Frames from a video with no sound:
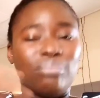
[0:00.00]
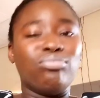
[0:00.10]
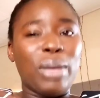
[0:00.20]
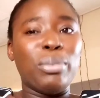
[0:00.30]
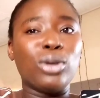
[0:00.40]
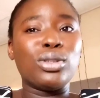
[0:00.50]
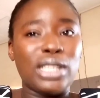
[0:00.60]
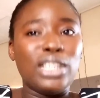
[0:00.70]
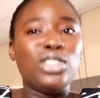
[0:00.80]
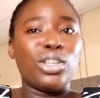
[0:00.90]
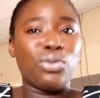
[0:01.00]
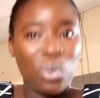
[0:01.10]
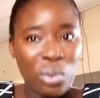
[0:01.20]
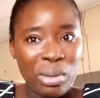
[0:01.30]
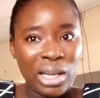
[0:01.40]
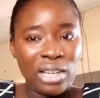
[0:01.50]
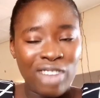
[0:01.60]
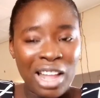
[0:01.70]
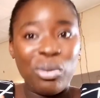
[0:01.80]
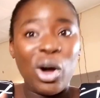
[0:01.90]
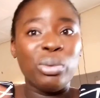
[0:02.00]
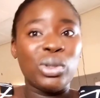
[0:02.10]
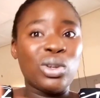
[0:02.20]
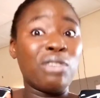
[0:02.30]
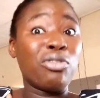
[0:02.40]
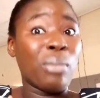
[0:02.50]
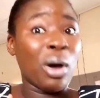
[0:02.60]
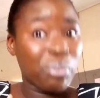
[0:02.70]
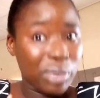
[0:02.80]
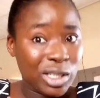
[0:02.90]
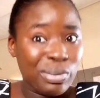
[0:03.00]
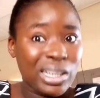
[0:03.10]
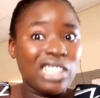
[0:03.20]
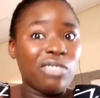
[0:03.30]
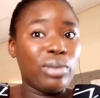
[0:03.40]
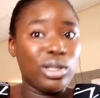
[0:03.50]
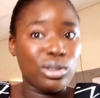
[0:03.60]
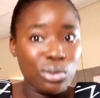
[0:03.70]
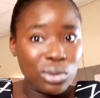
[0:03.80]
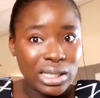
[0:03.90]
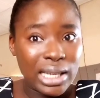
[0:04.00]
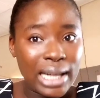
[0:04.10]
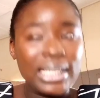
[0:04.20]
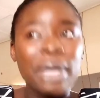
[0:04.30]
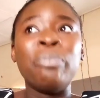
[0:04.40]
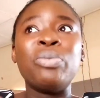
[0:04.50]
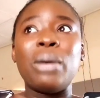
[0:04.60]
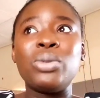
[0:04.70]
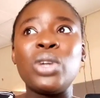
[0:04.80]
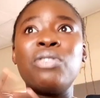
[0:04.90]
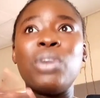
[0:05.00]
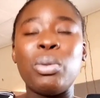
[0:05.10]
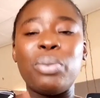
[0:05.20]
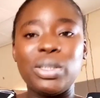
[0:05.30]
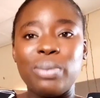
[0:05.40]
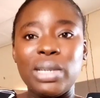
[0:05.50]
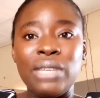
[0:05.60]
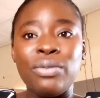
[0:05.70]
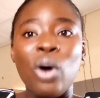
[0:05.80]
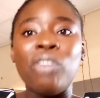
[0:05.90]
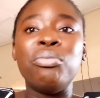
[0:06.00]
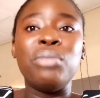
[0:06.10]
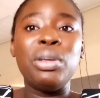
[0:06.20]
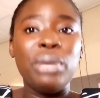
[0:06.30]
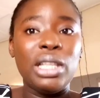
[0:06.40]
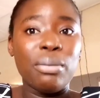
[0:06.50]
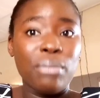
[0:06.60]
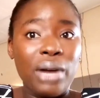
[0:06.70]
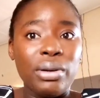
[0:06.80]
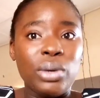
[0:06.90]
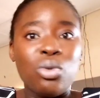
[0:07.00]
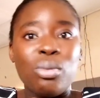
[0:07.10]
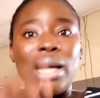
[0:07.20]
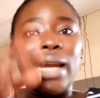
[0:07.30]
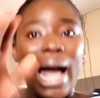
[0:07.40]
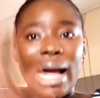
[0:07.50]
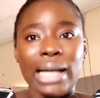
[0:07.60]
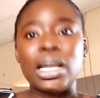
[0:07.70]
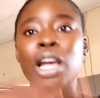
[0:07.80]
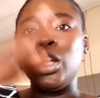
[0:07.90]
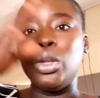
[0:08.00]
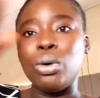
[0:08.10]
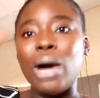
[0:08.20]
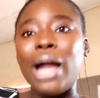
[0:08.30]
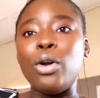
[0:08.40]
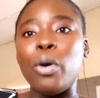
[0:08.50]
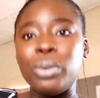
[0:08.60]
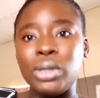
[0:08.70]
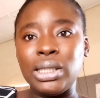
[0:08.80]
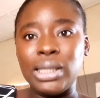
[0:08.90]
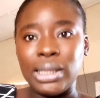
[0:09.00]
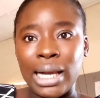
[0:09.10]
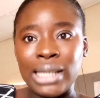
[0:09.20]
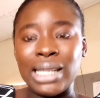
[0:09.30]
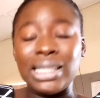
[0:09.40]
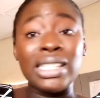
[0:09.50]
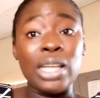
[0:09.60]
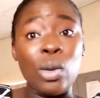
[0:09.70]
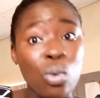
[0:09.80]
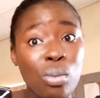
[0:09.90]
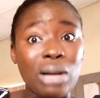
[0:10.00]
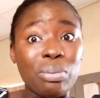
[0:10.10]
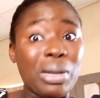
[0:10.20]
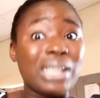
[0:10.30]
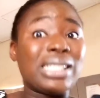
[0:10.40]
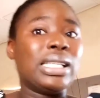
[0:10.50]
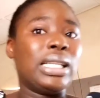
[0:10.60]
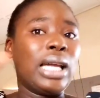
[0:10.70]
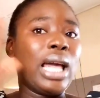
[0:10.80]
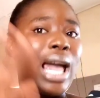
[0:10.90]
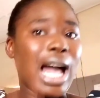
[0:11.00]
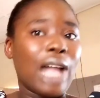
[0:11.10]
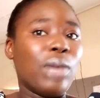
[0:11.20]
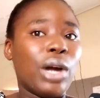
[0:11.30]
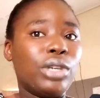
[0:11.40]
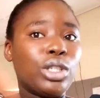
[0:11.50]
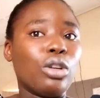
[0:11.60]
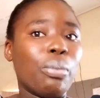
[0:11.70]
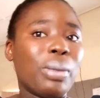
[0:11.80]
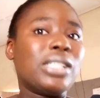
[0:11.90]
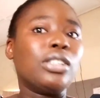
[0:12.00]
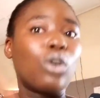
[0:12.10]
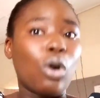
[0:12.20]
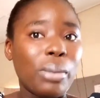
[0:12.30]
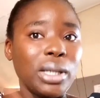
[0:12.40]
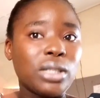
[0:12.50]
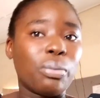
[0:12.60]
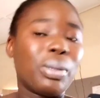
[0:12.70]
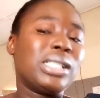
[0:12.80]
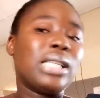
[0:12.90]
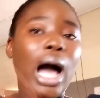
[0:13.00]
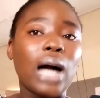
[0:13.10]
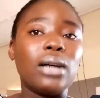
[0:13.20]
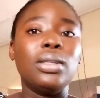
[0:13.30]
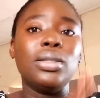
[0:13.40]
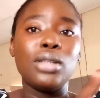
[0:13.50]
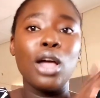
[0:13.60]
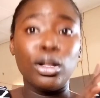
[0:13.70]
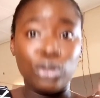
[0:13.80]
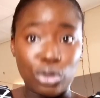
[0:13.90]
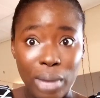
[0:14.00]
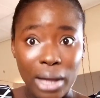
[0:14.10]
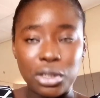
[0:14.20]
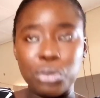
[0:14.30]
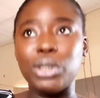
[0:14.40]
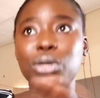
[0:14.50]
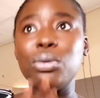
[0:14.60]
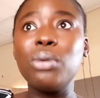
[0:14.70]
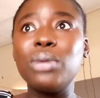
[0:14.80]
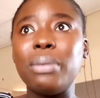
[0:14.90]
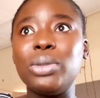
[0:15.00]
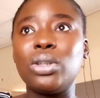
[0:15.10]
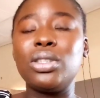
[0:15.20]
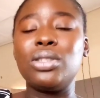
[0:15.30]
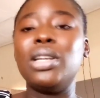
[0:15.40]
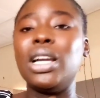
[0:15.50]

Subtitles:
Let me not say just for women, right? But I'll be talking from my own perspective. Please note that I'm talking from the perspective of me being a married woman and an opposite sex, that is a woman passing admiration or passing comments or passing accolades to my husband. So what would I be talking today?